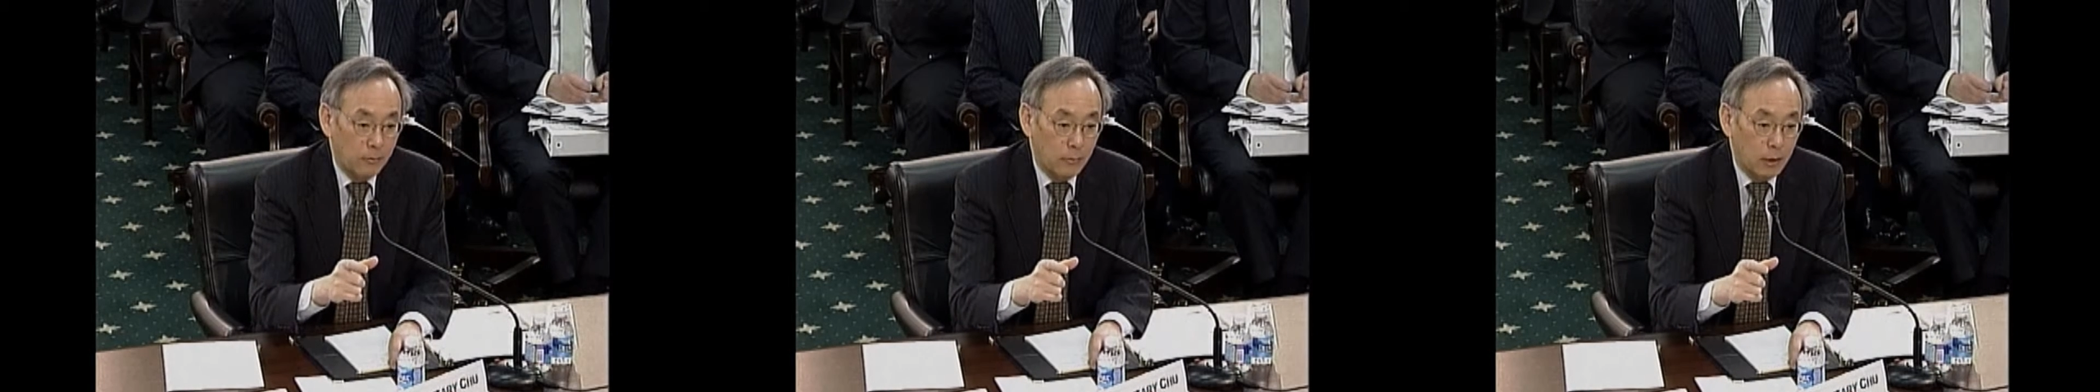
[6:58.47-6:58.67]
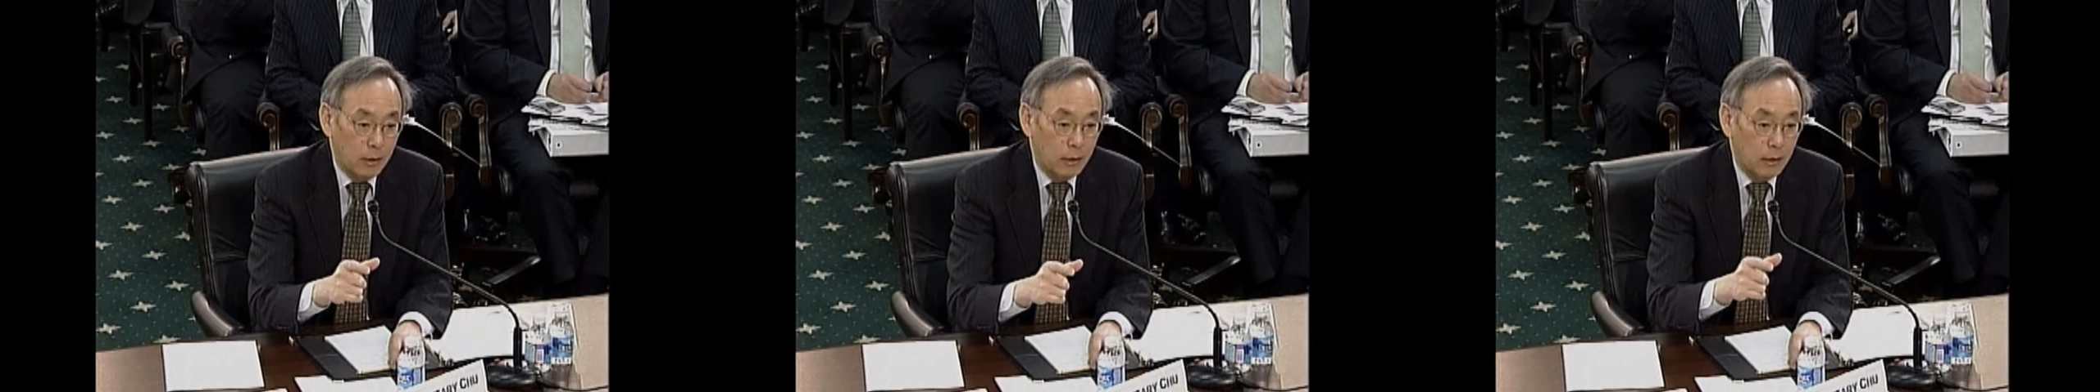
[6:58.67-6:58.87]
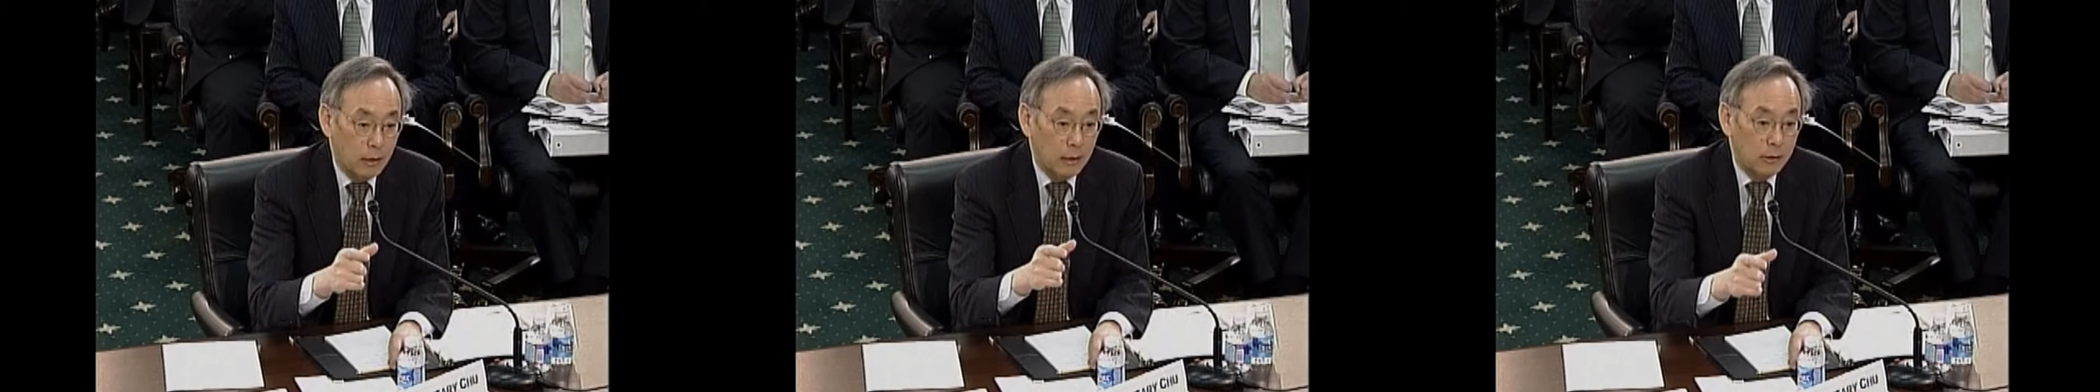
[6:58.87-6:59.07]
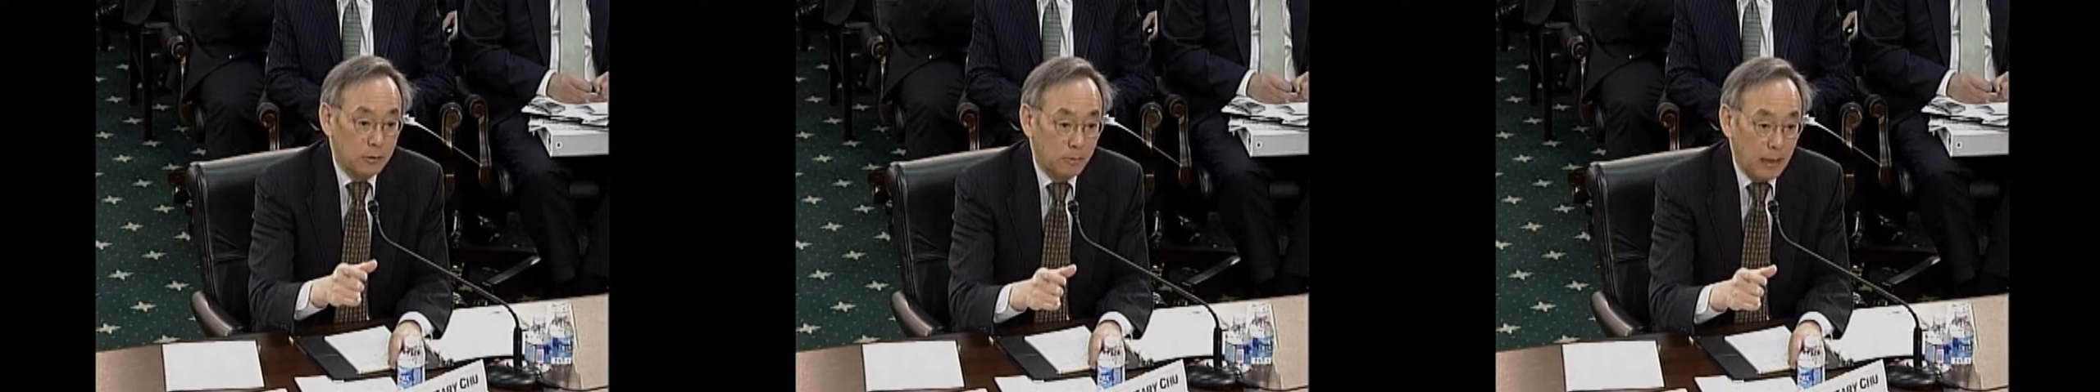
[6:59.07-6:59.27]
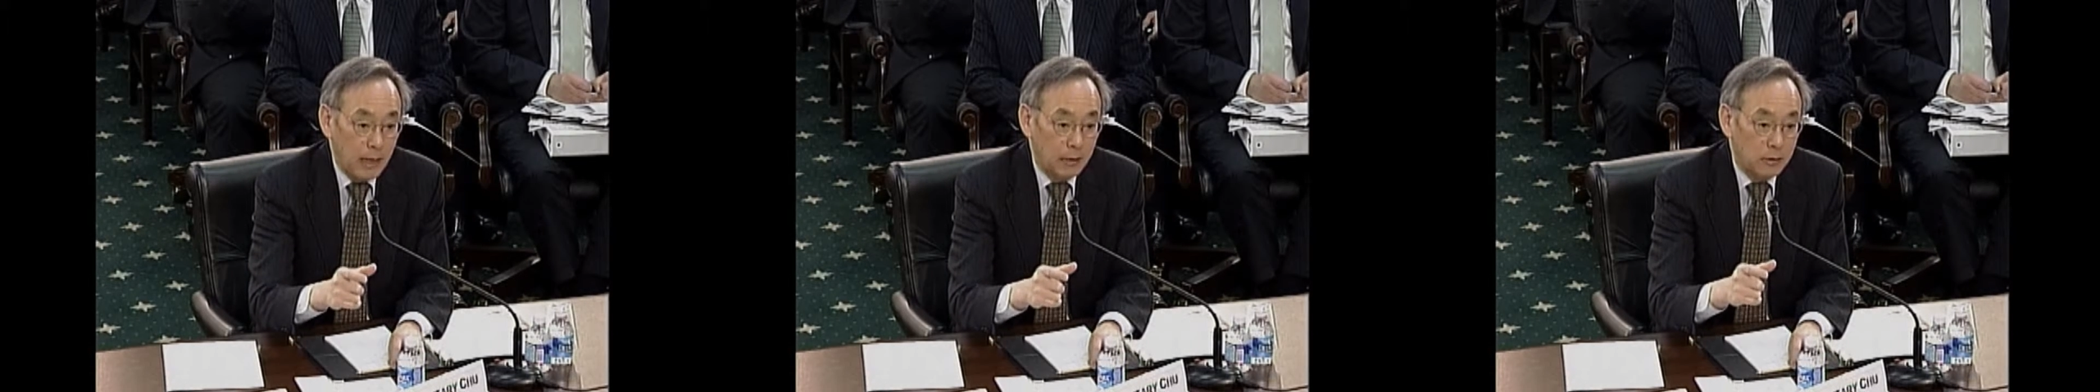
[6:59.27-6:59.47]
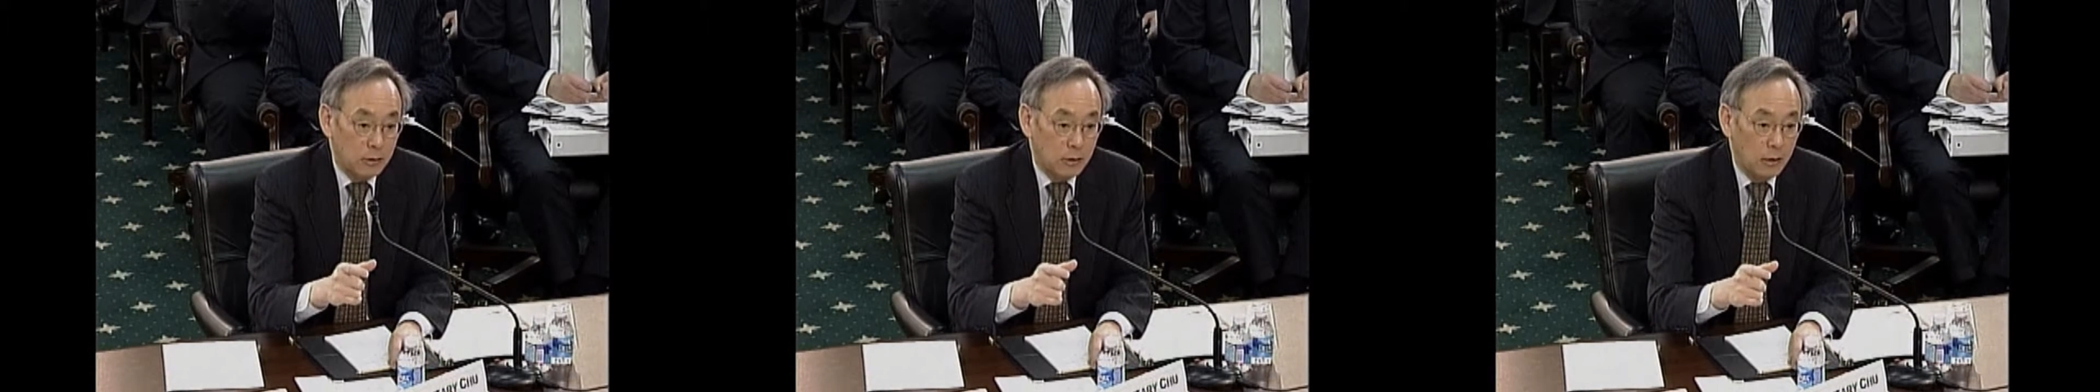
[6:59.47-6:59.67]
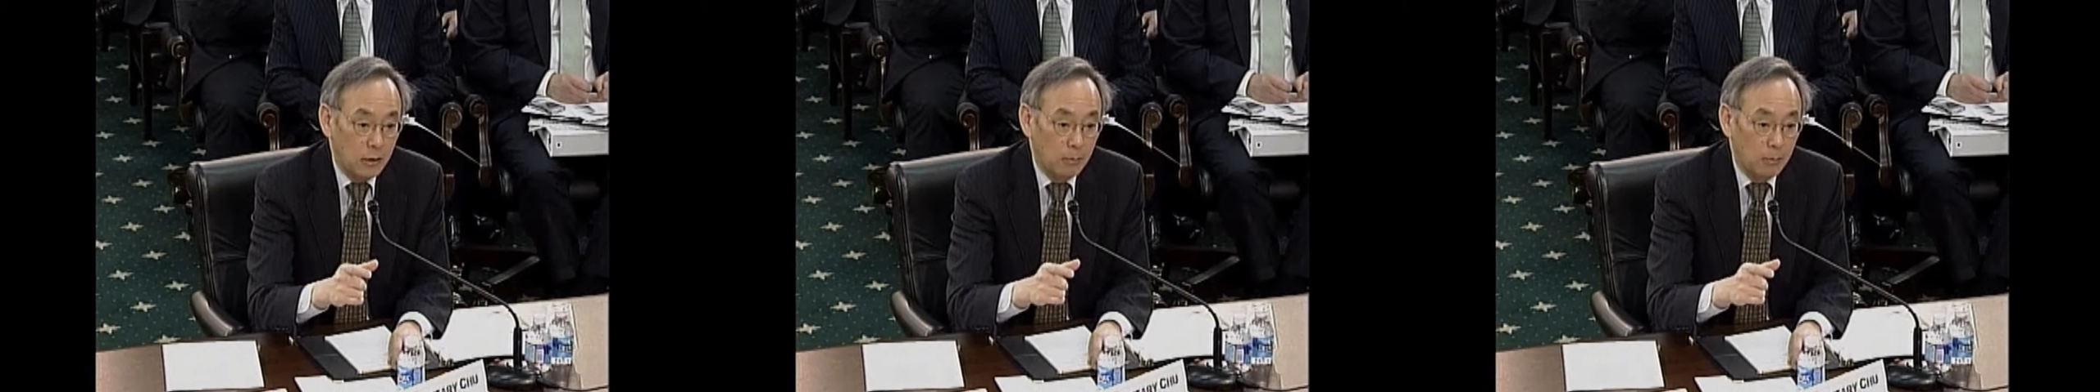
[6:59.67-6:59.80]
money, and that's matched